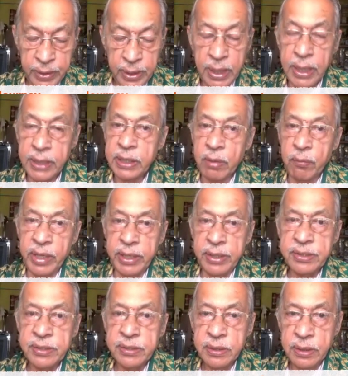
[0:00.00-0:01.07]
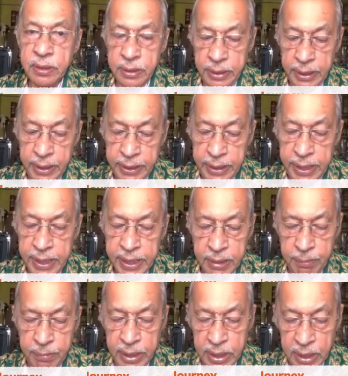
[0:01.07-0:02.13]
Otherwise, a day
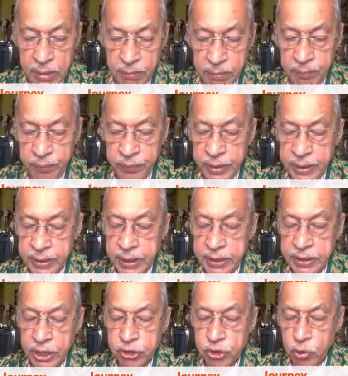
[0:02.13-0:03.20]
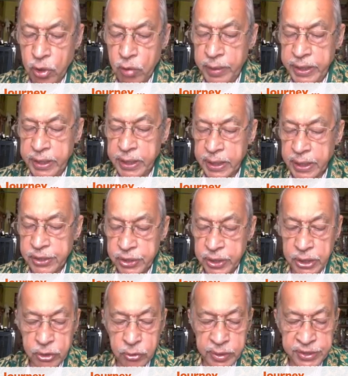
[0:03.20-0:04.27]
may come that there is no one in the country
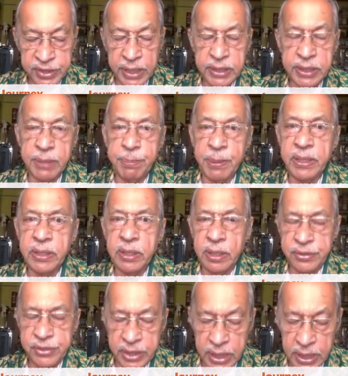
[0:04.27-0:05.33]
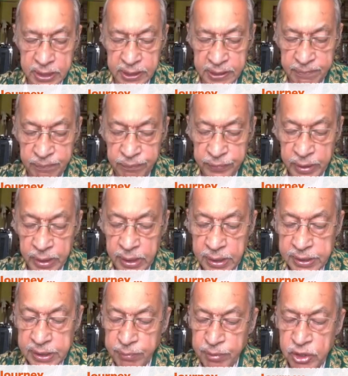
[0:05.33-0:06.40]
to recite that particular shaka.
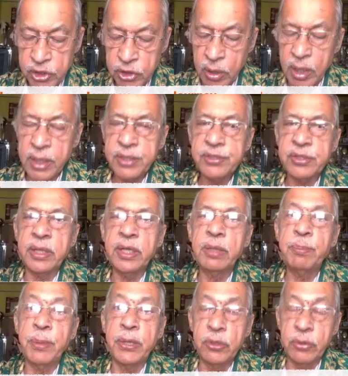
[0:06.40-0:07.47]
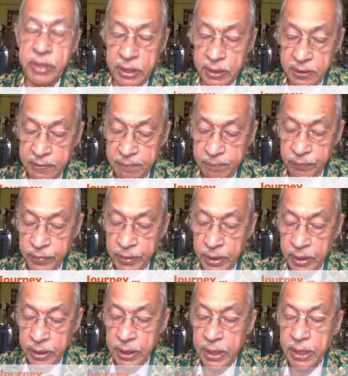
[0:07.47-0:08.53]
Some of the scholars are in penury,
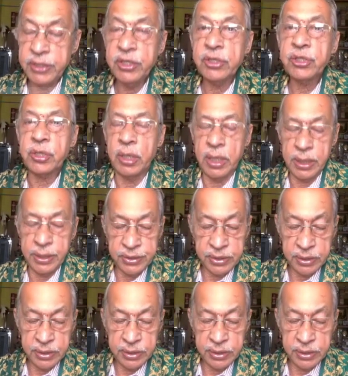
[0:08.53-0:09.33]
aged scholars